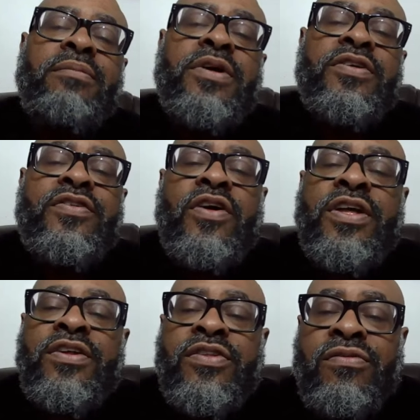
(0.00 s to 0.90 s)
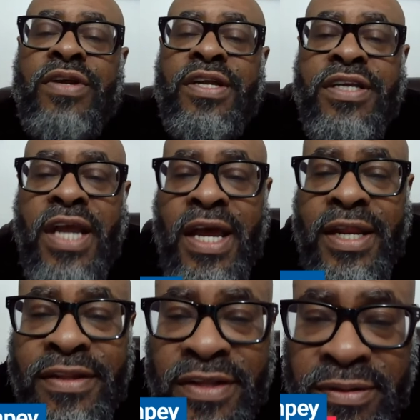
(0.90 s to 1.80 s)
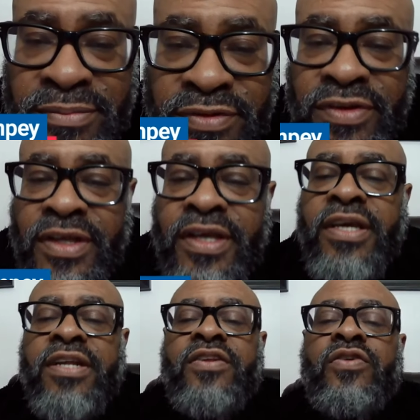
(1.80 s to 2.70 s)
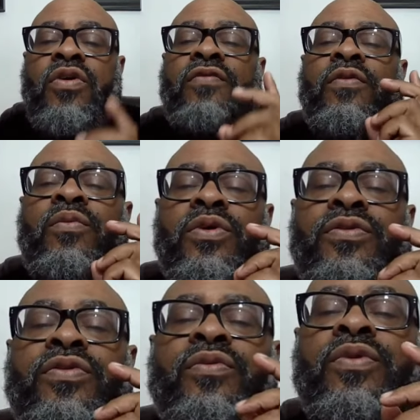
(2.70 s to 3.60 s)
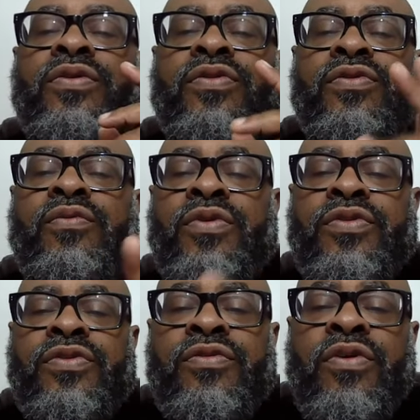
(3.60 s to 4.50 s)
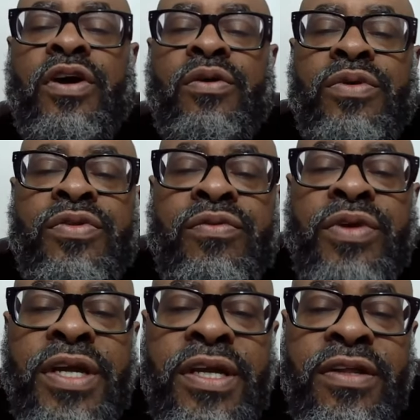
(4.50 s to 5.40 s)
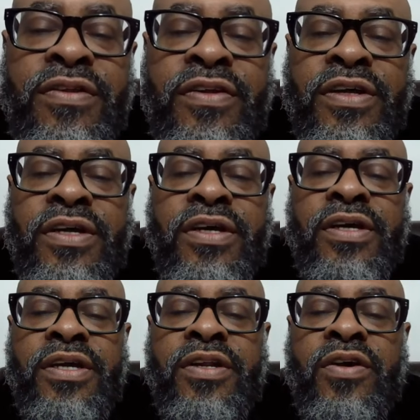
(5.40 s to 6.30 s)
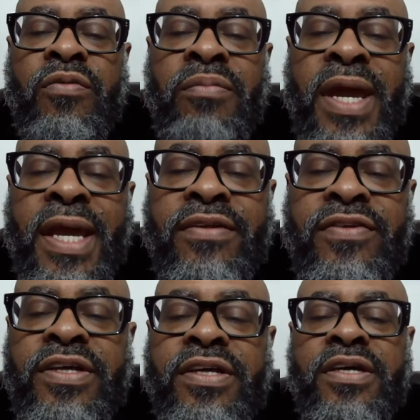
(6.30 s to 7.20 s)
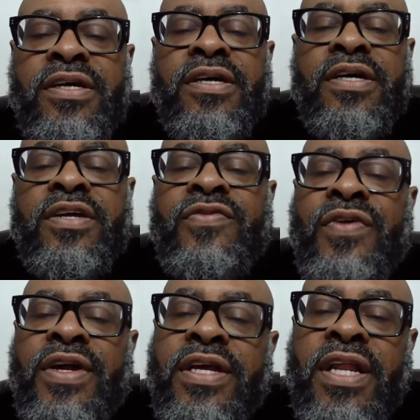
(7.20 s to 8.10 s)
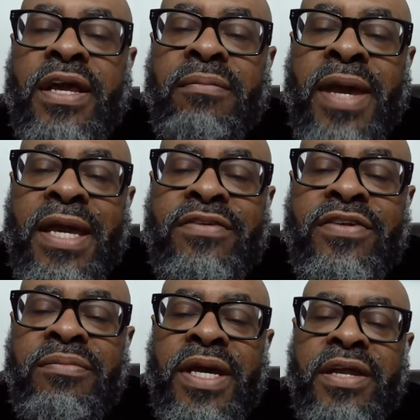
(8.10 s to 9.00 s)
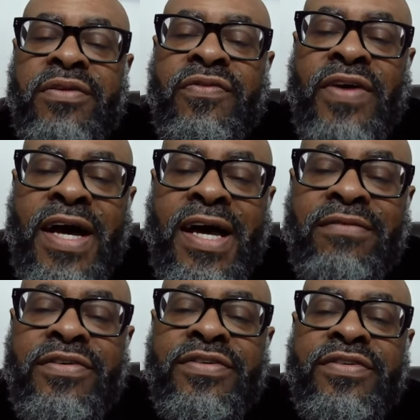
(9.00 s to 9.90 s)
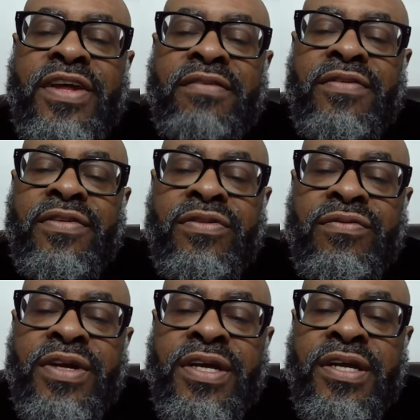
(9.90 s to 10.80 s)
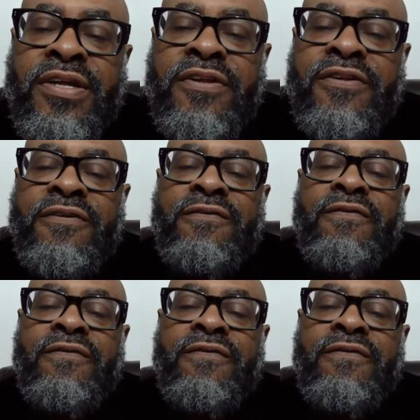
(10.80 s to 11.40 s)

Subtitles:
missed his three shot attempts. Two of them were threes. You know, Maxey, it's funny. Like, Maxey made 5 of 7 threes.